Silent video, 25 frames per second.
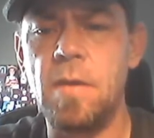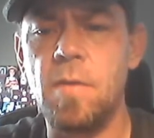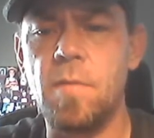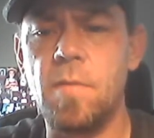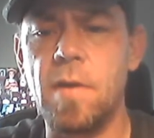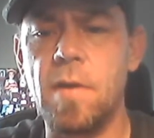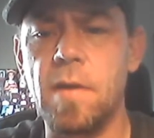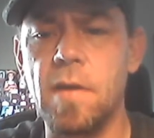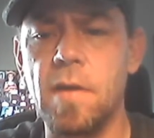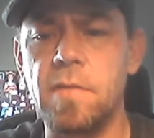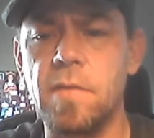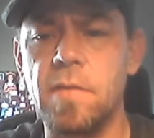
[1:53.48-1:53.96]

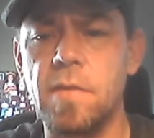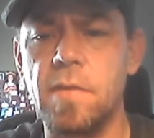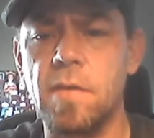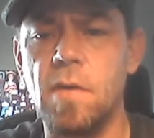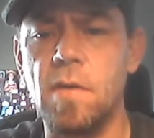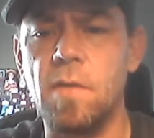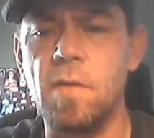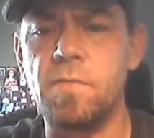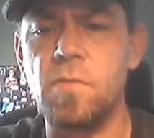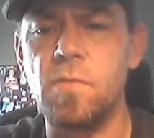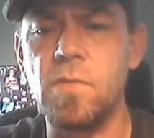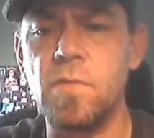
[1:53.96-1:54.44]
When I got to the
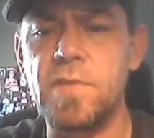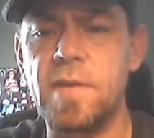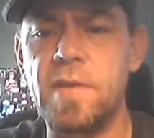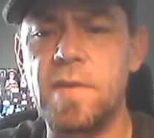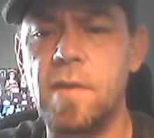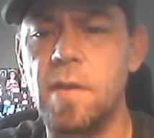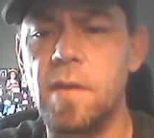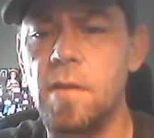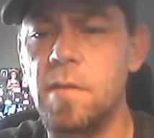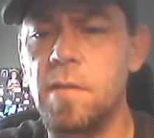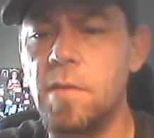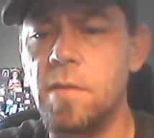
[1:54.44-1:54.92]
golf course, I
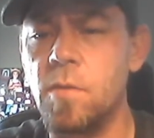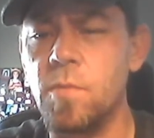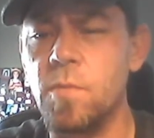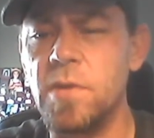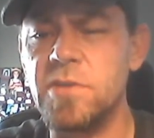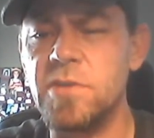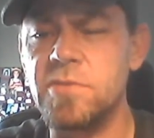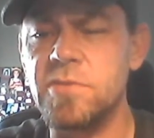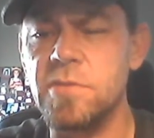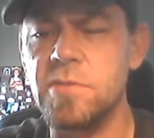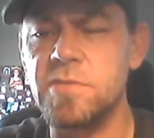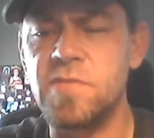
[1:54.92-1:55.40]
did a little
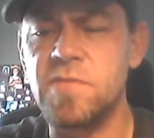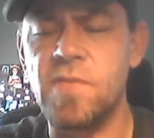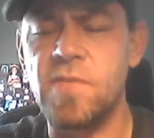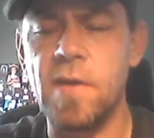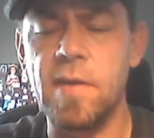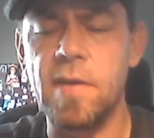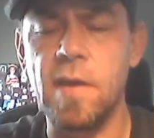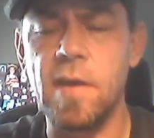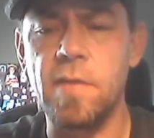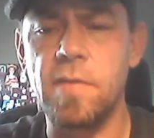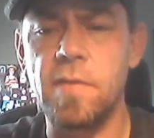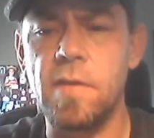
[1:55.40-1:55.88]
research,
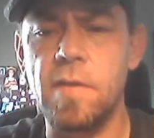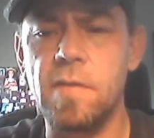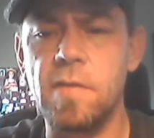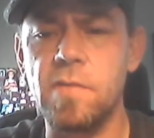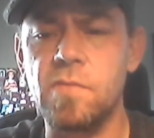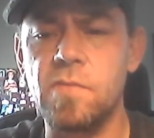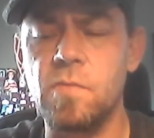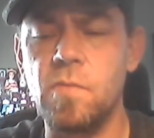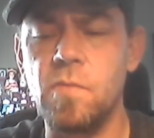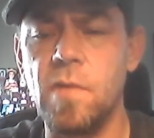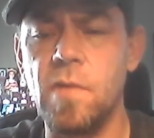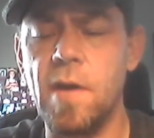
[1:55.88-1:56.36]
found out that
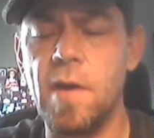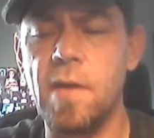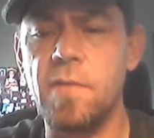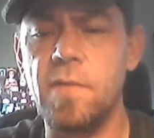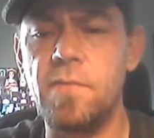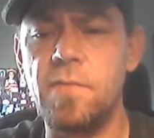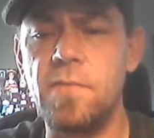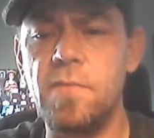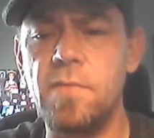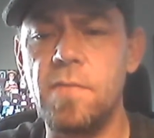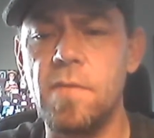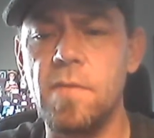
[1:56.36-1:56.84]
his
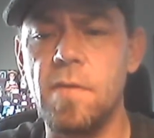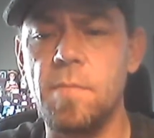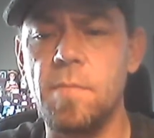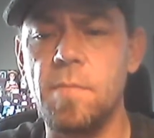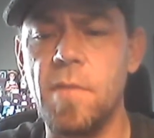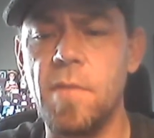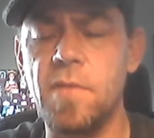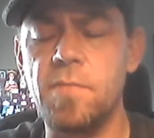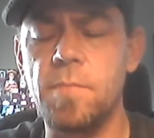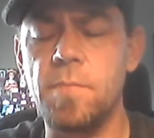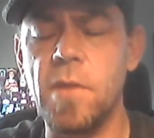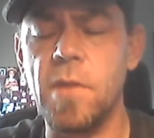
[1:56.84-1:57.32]
wife,
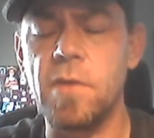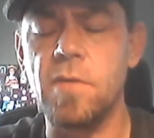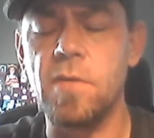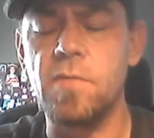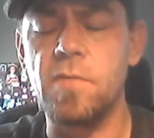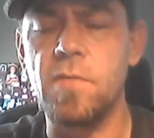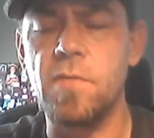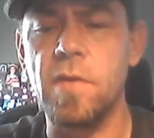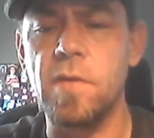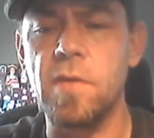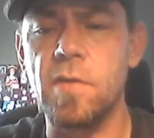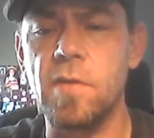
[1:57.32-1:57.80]
my
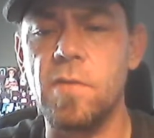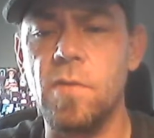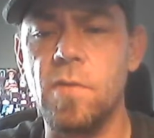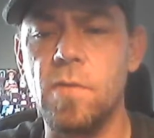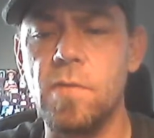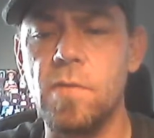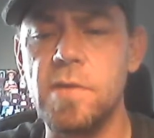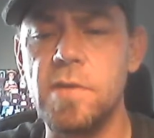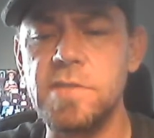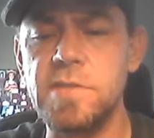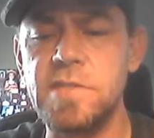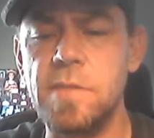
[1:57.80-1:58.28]
good friend
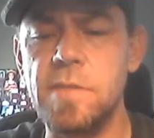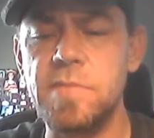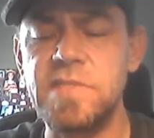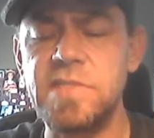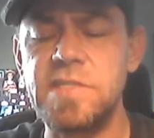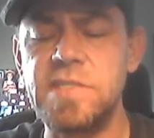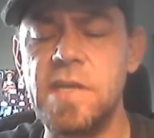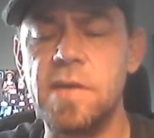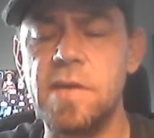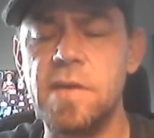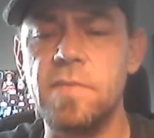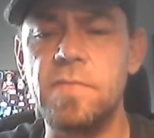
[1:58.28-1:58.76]
Nicole, his name
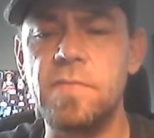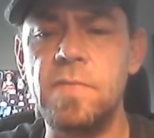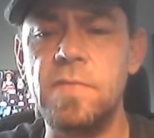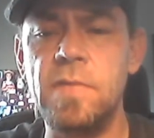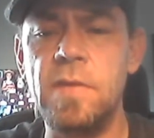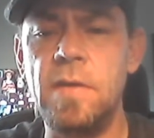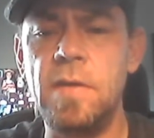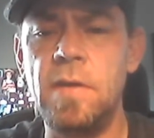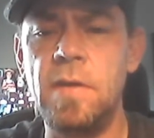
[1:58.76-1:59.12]
is Dave,